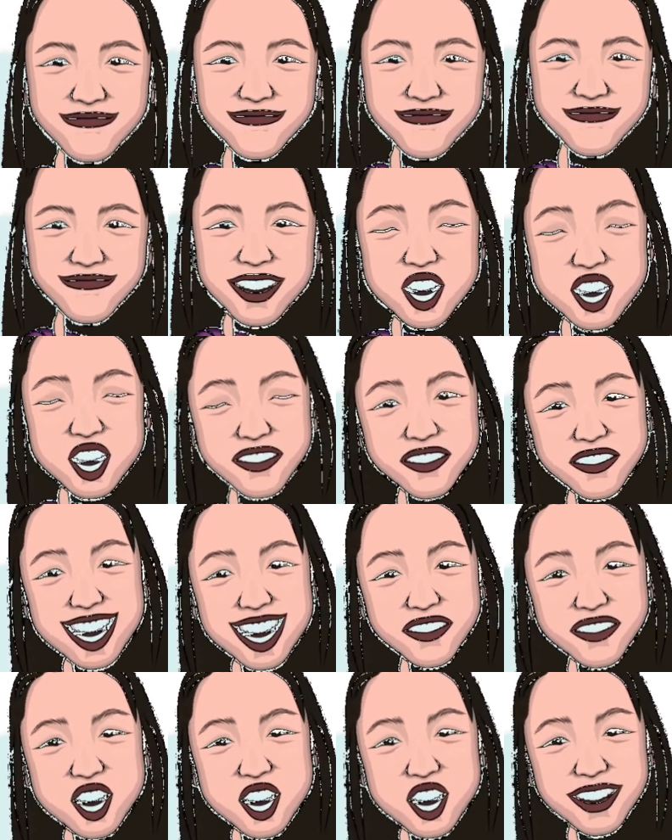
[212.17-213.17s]
Let's take
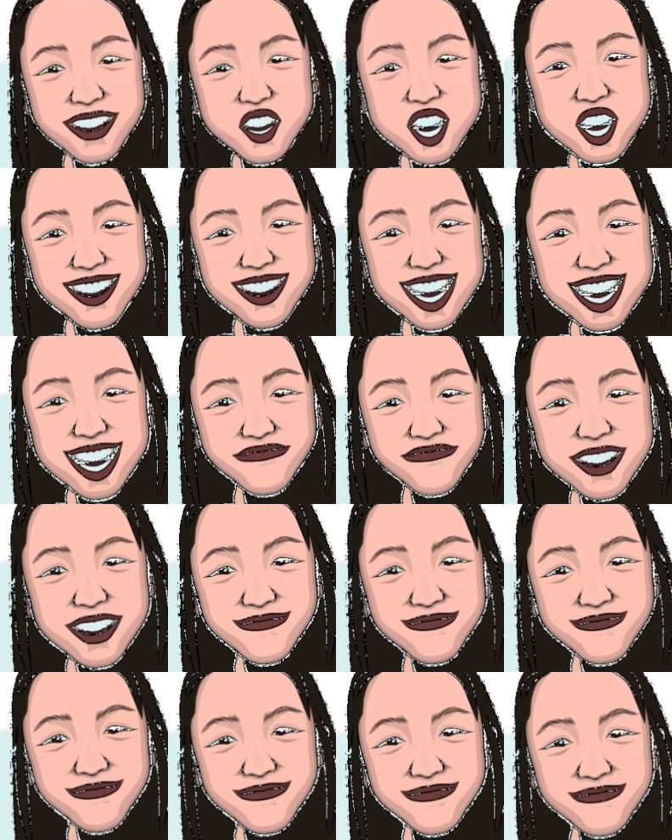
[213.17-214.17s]
another example.
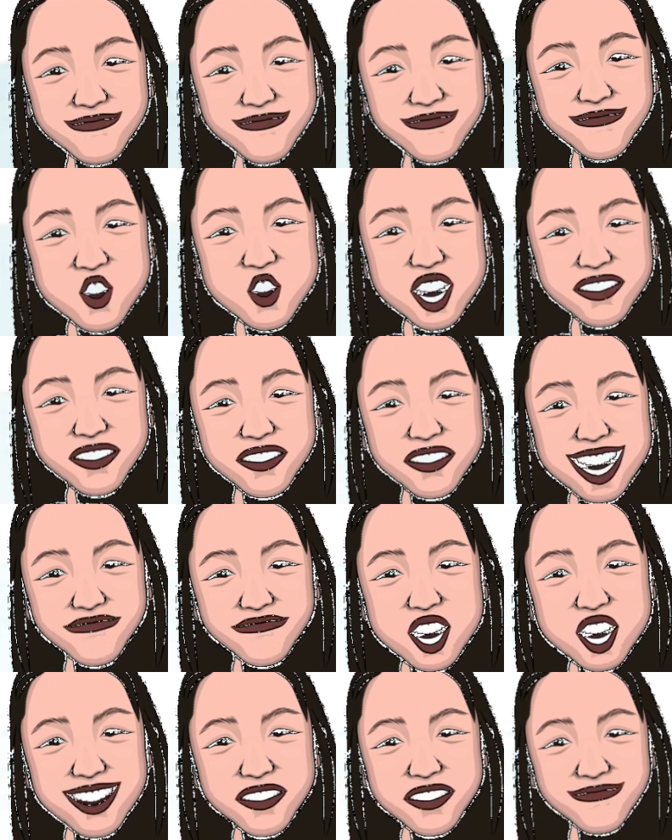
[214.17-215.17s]
What
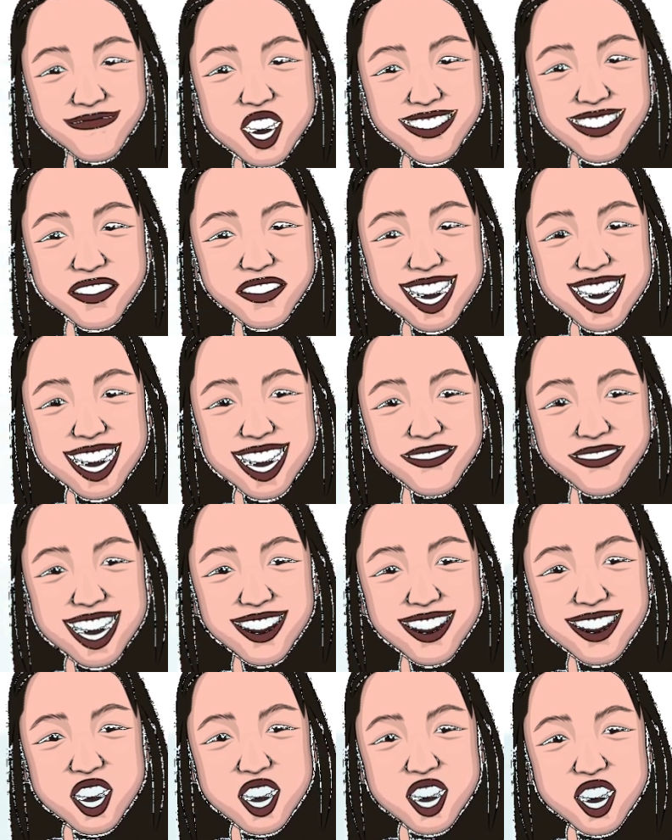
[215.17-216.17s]
happens when you have a
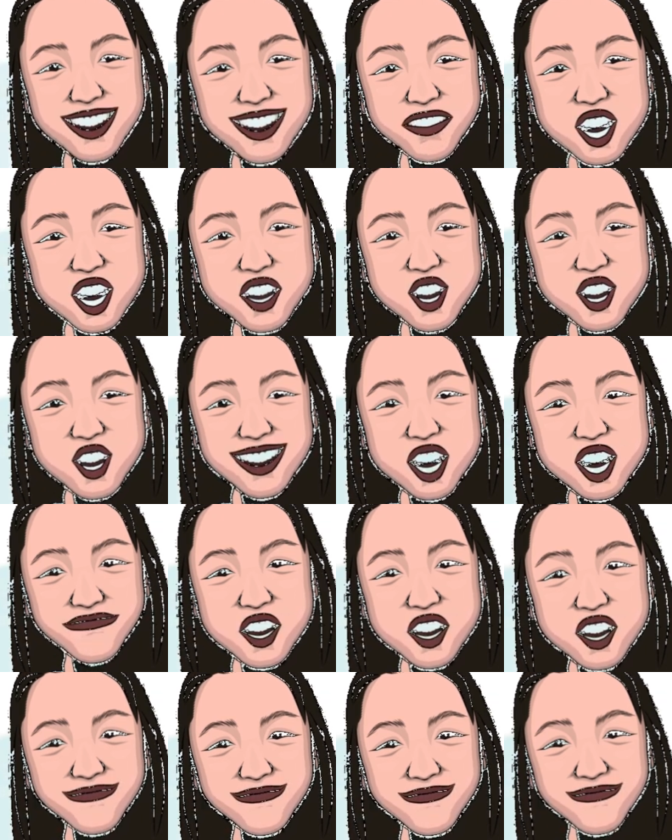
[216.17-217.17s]
non-zero
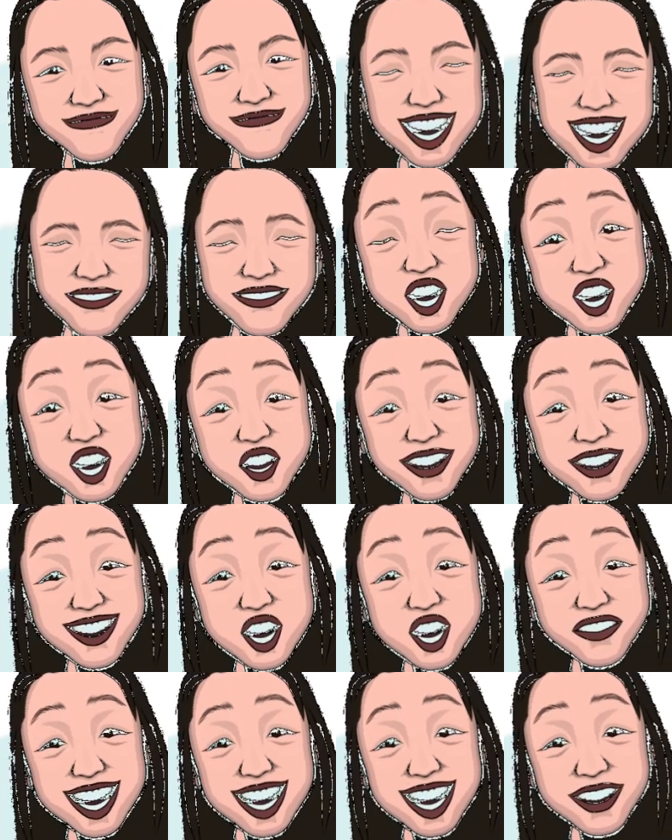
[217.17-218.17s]
number before the
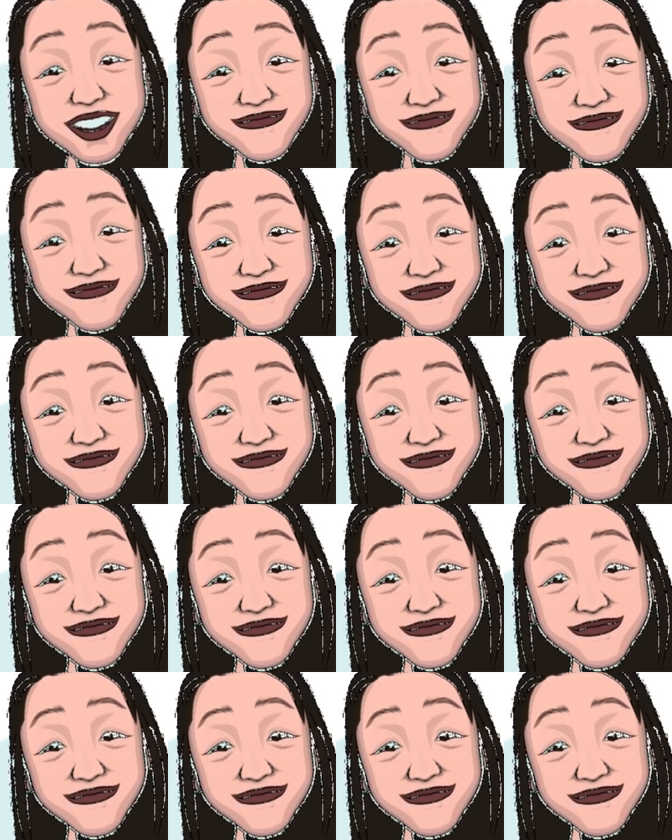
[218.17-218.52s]
decimal?